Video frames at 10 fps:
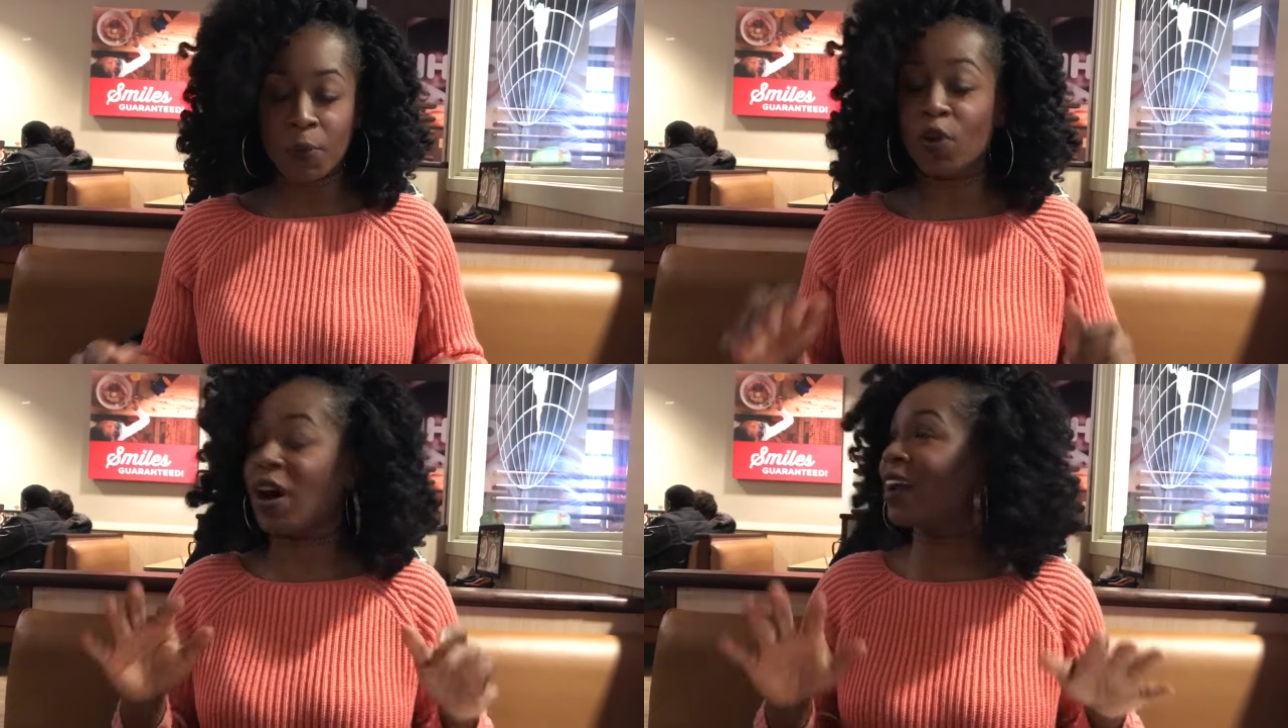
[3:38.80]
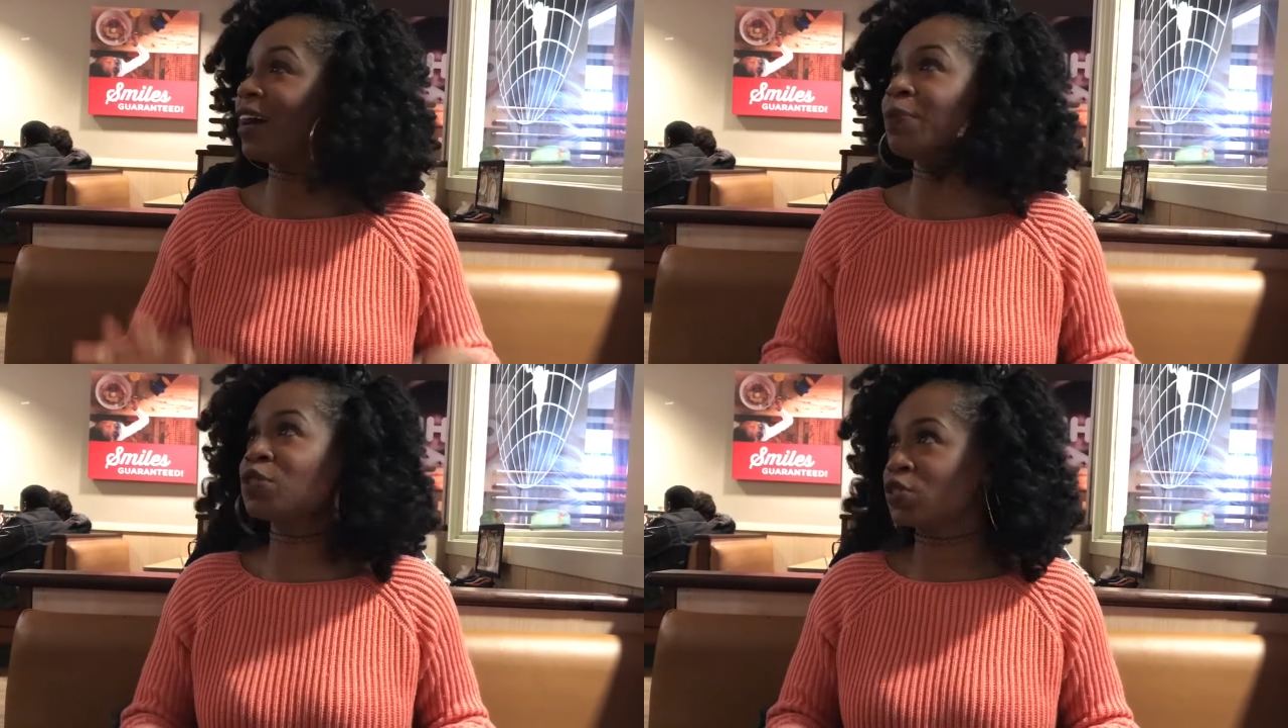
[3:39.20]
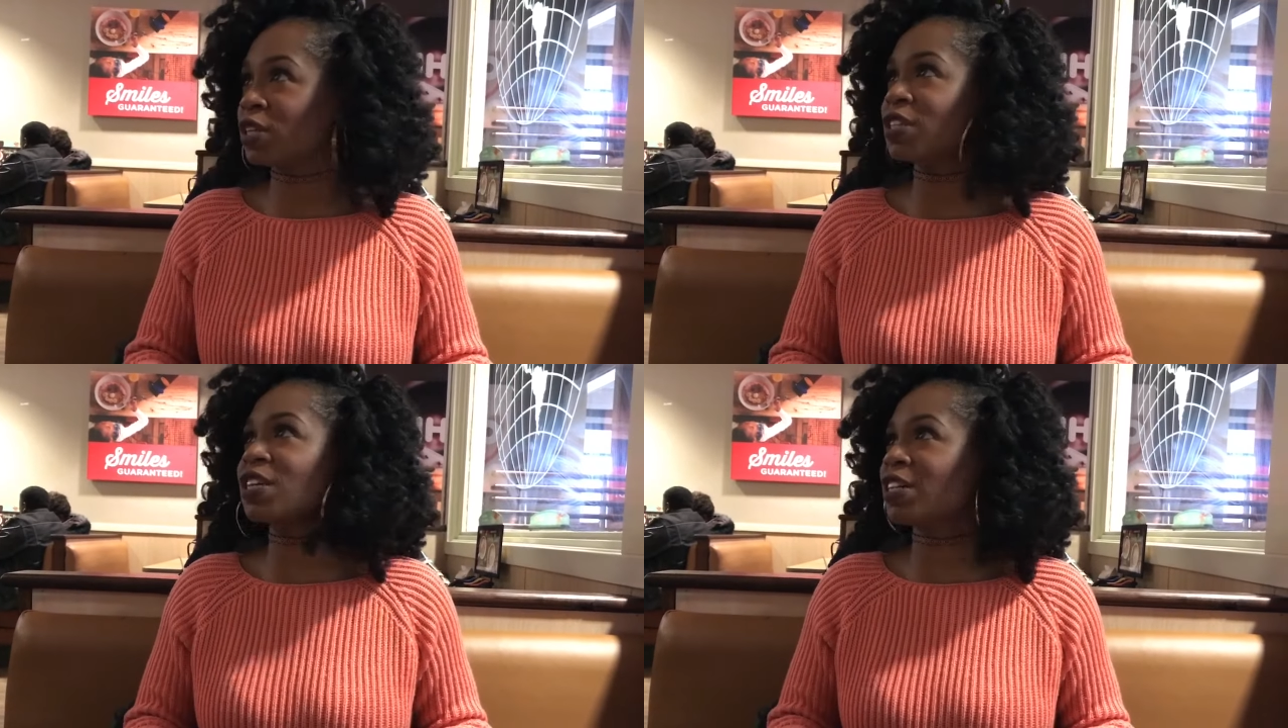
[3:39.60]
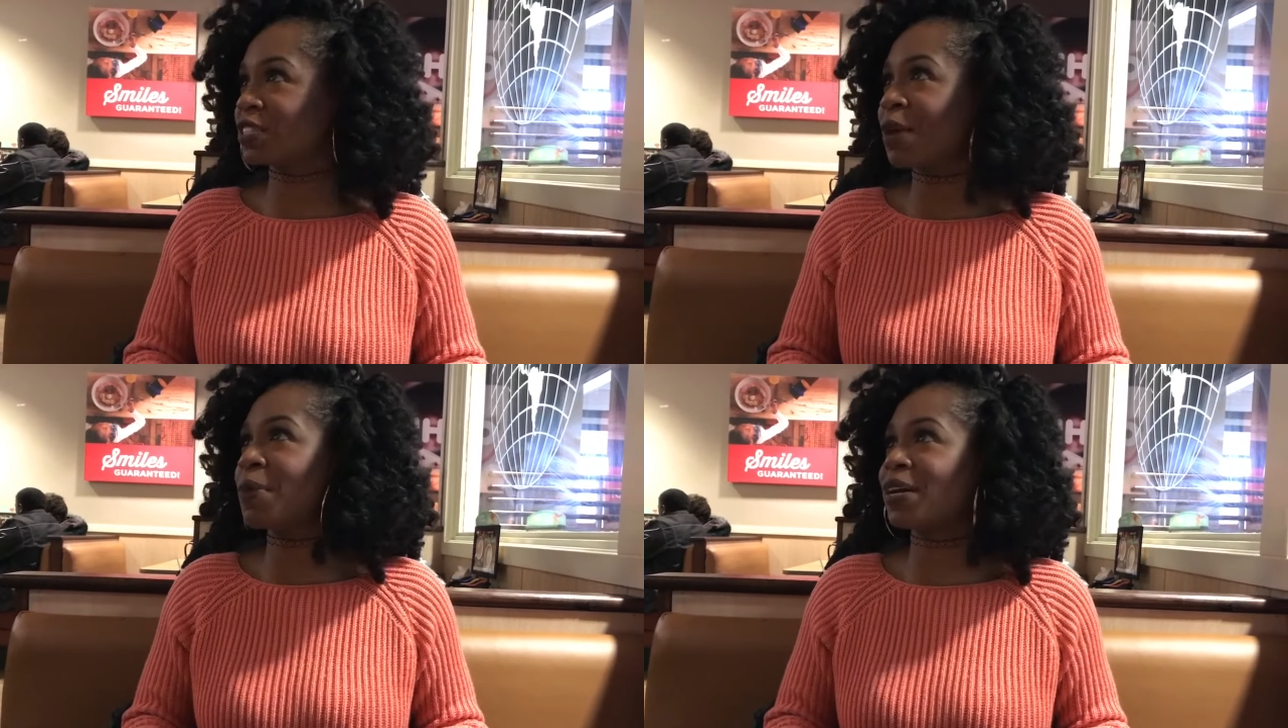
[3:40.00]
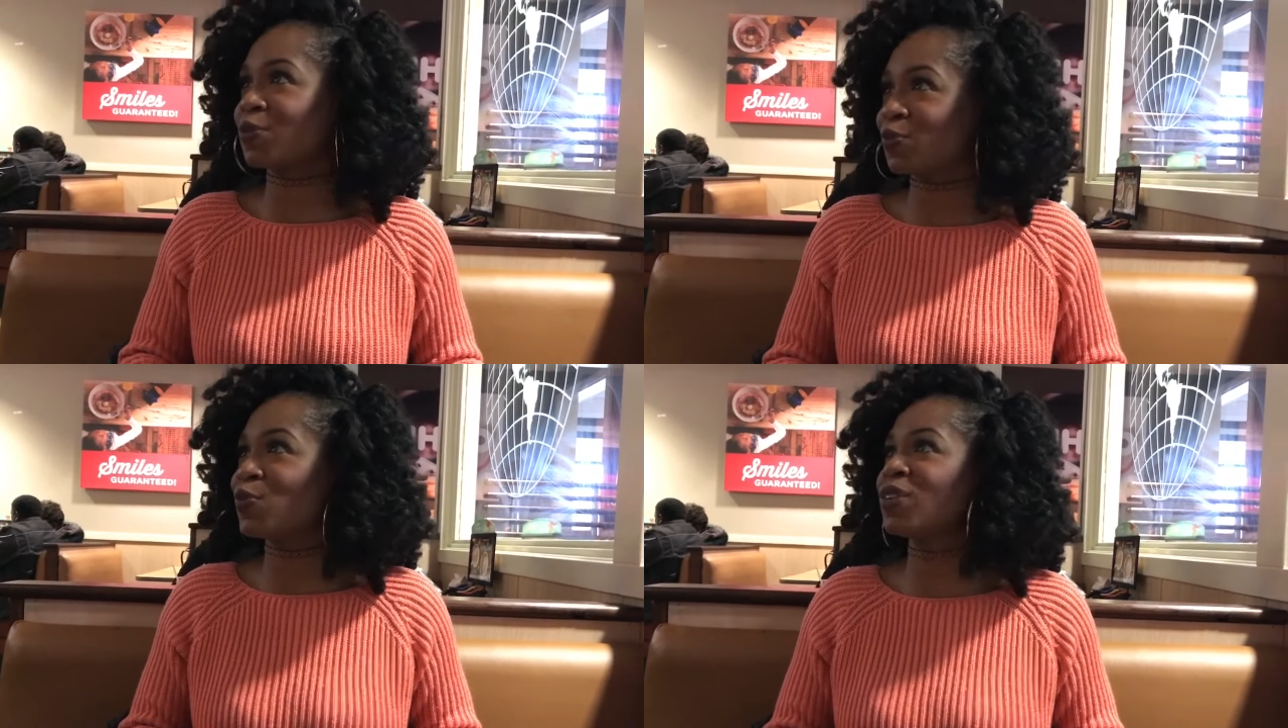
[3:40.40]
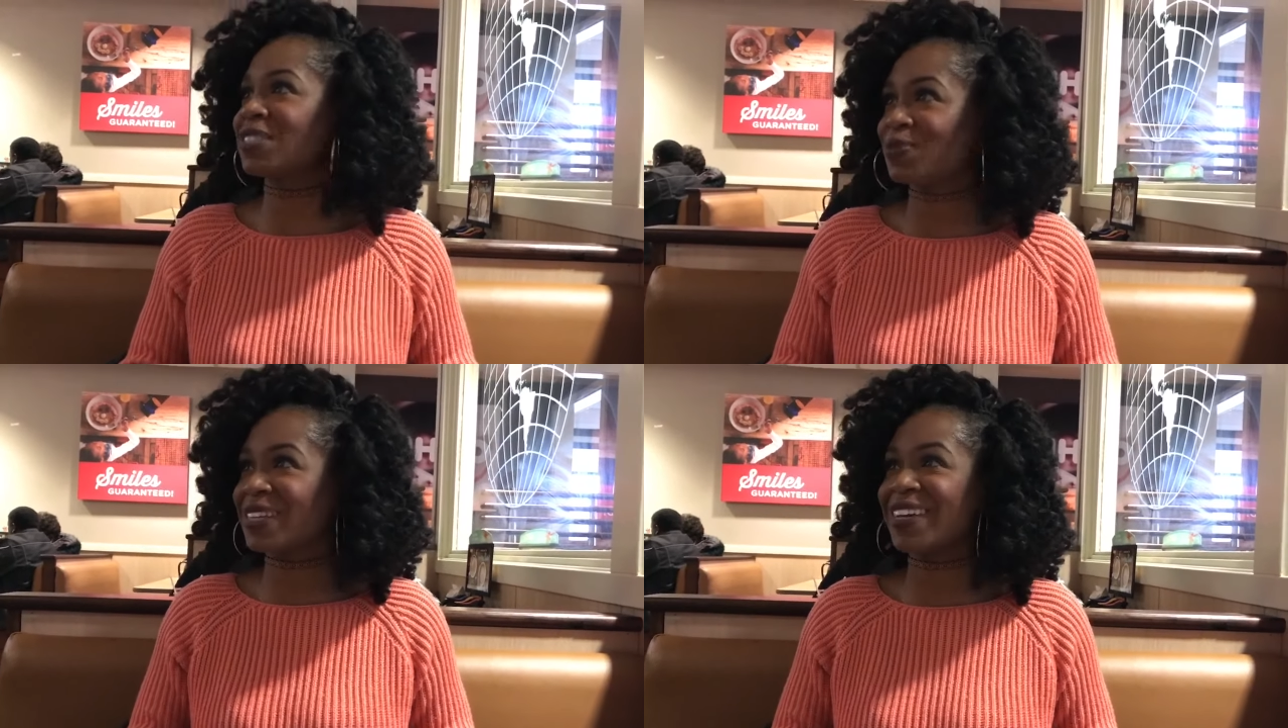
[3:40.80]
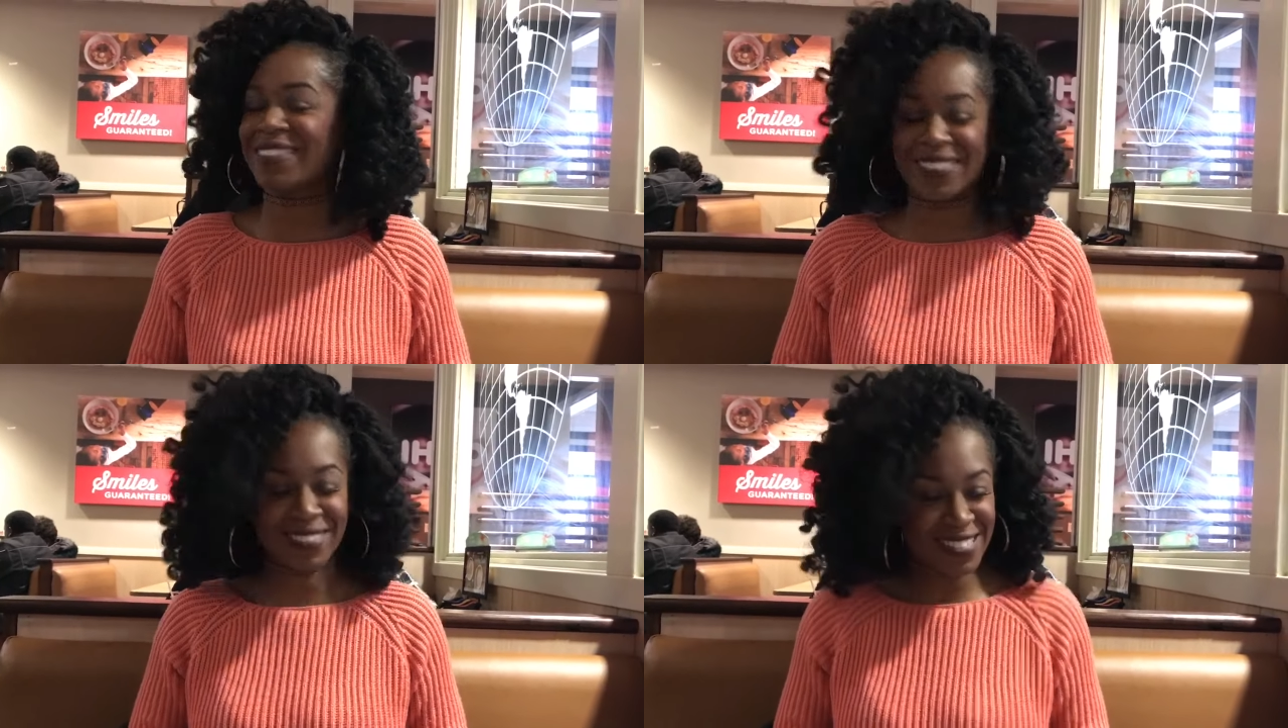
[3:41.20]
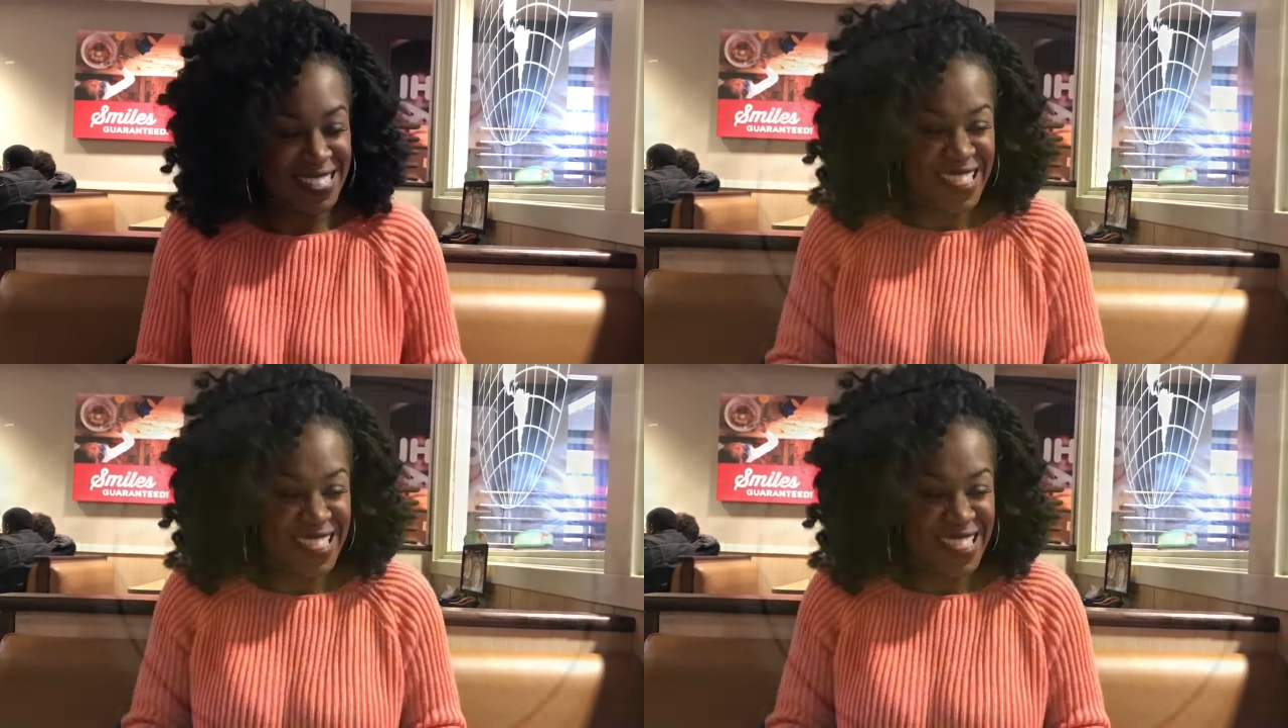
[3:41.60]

No, I'm still here because I might want something else.